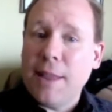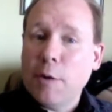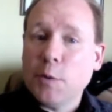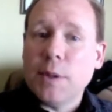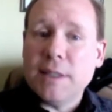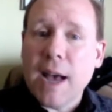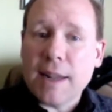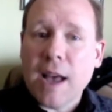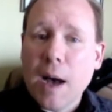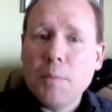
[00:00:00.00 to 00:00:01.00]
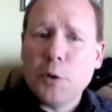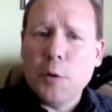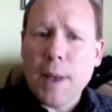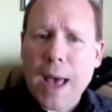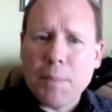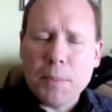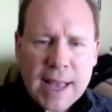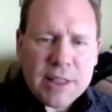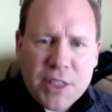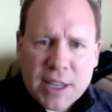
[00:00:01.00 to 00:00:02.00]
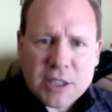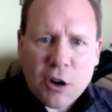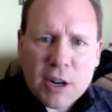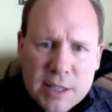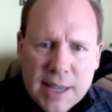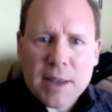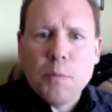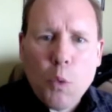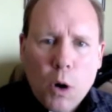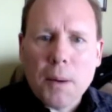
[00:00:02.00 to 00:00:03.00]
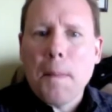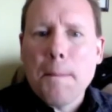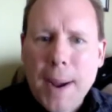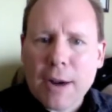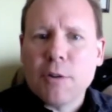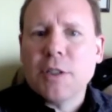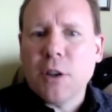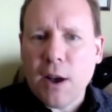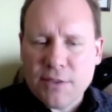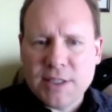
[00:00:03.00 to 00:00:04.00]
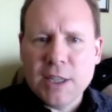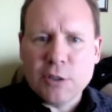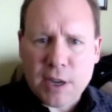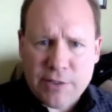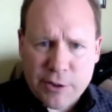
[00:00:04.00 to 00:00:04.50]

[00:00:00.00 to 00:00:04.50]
That was when the dot-com boom happened, and things started to get more Microsoft-centric,